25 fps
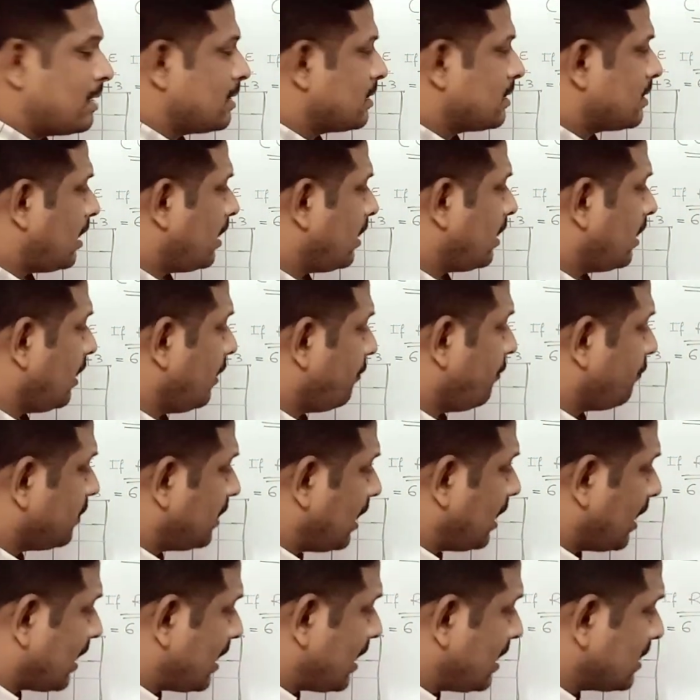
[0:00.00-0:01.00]
So
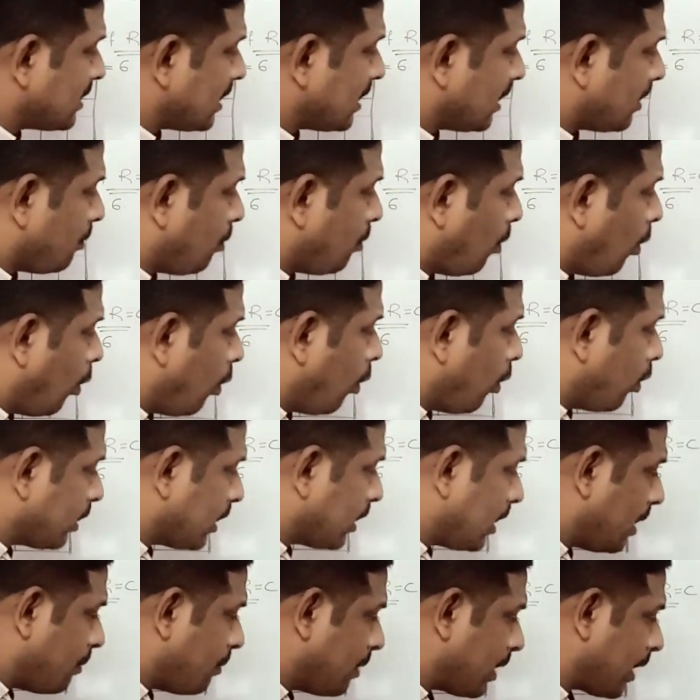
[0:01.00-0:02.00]
if there is more
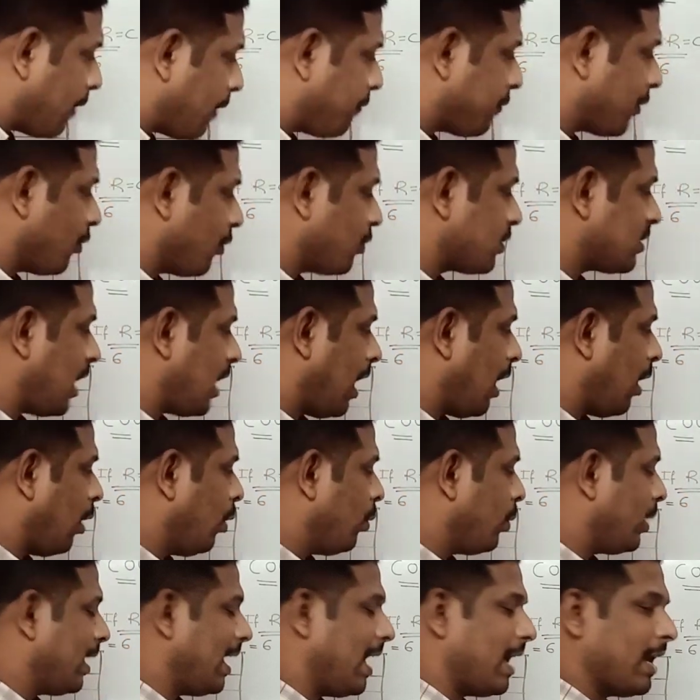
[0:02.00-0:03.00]
number of rows,
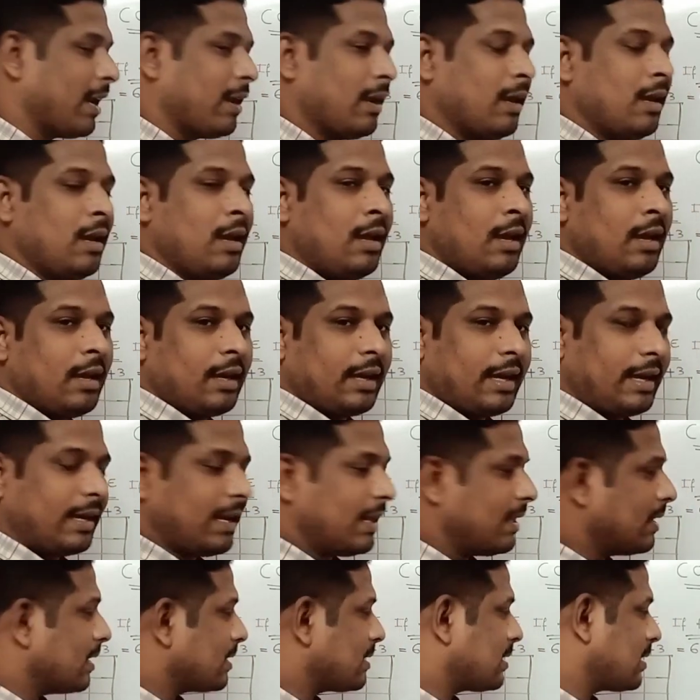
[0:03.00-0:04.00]
how we are
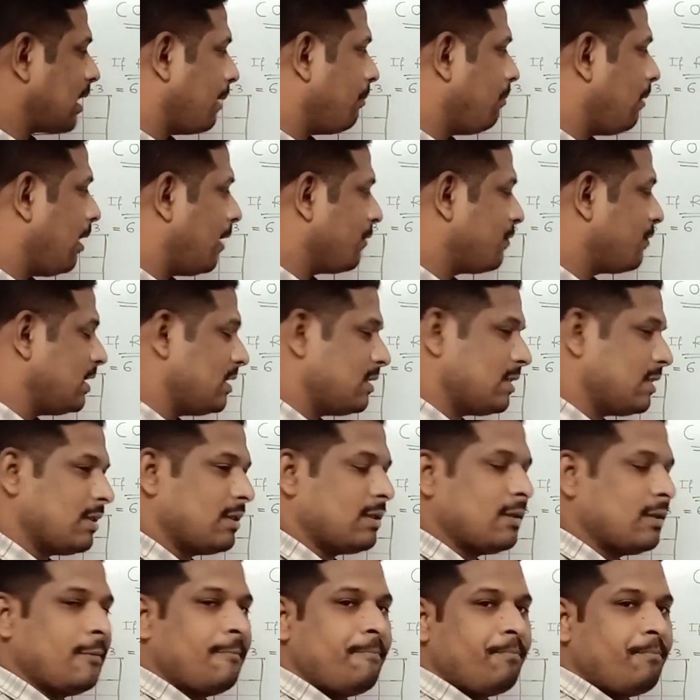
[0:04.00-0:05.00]
getting the sum of this?
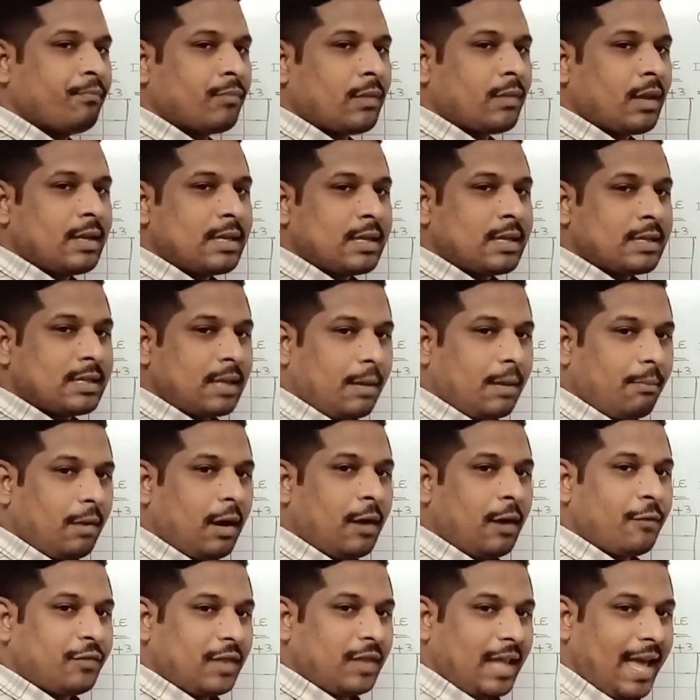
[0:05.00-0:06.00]
The sum
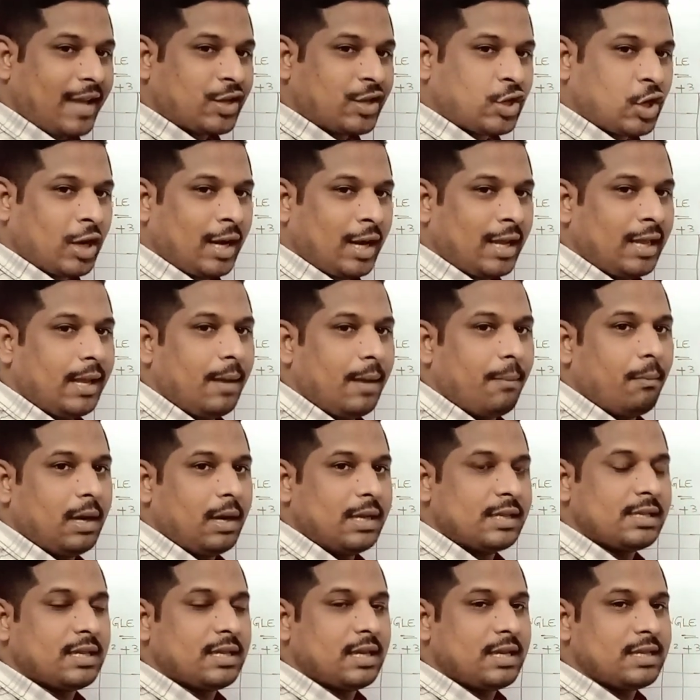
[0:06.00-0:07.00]
of natural
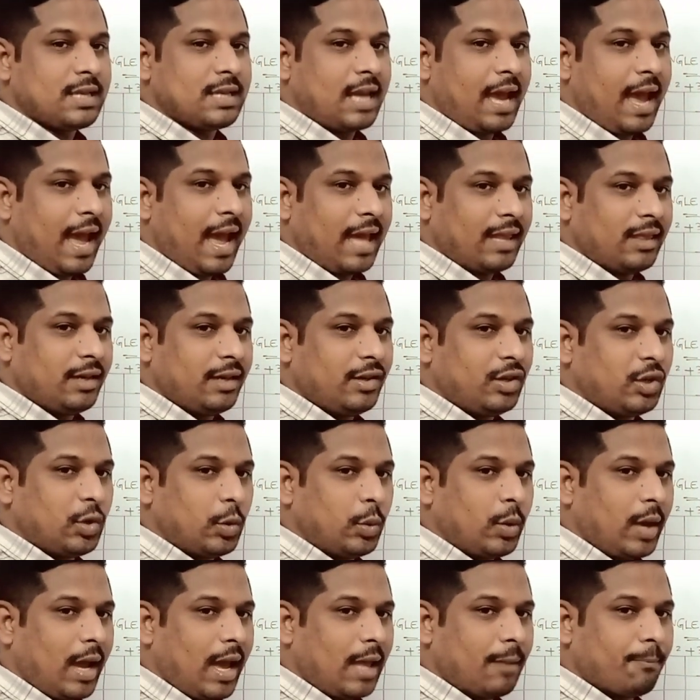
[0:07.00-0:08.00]
numbers is n
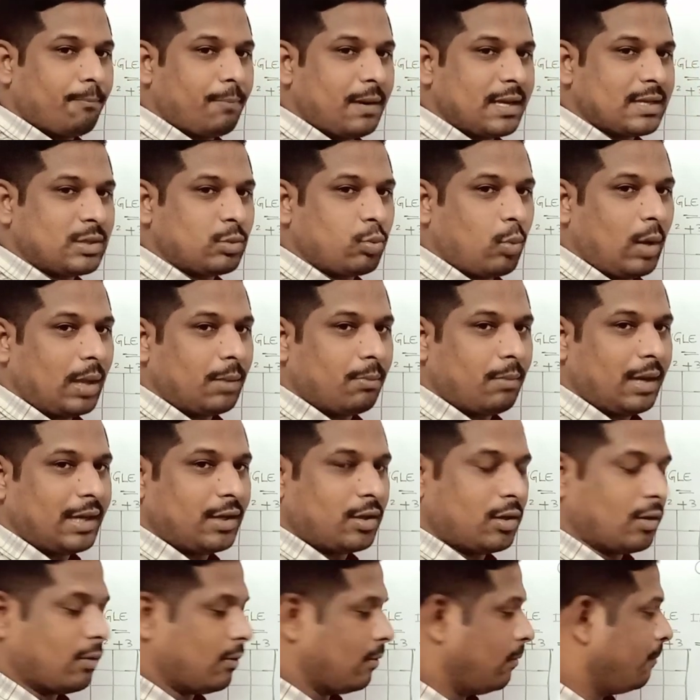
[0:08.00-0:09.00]
into n plus 1 by
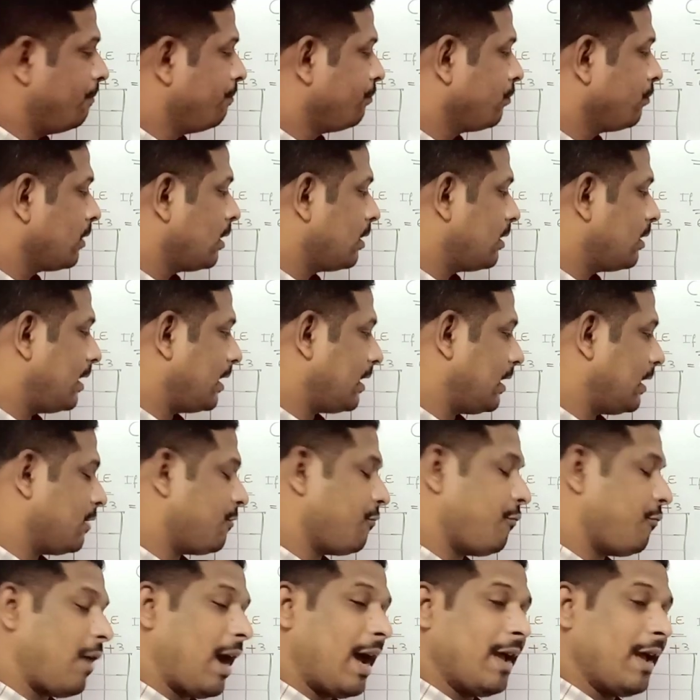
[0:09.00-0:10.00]
2. That is
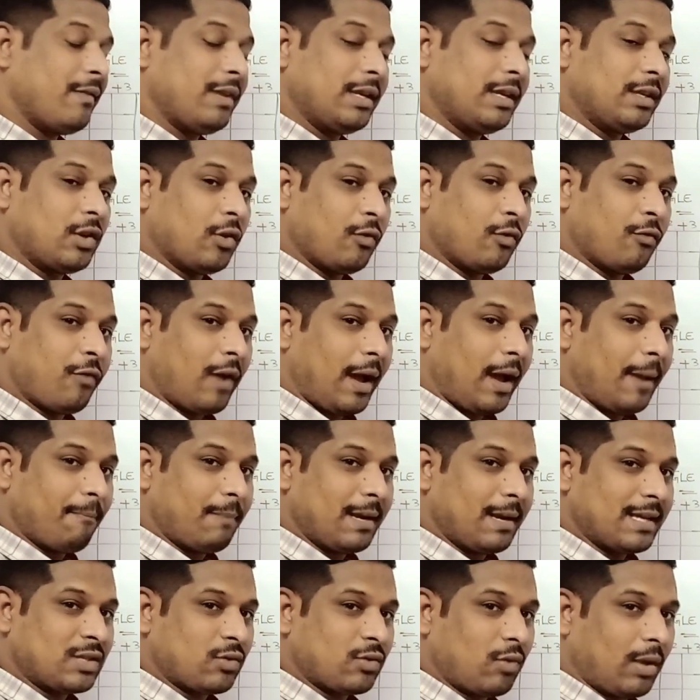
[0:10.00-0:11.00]
5 into 5
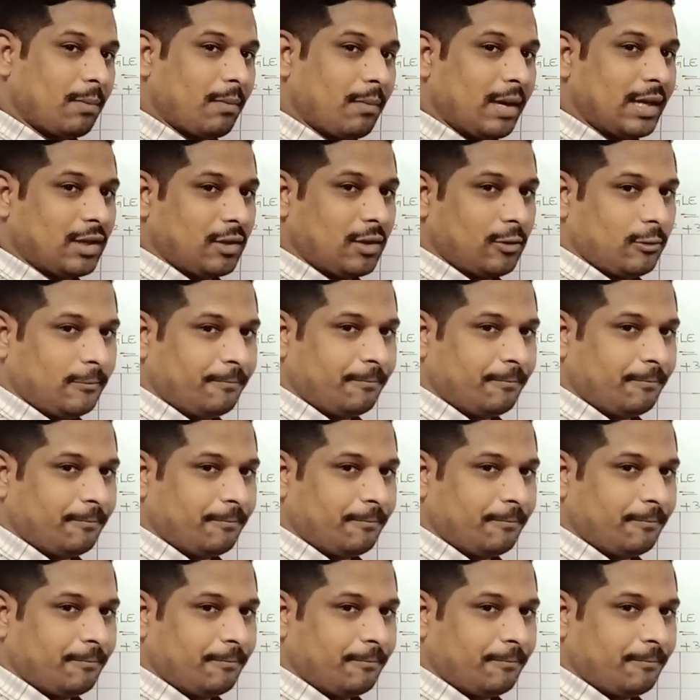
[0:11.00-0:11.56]
plus 1 by 2.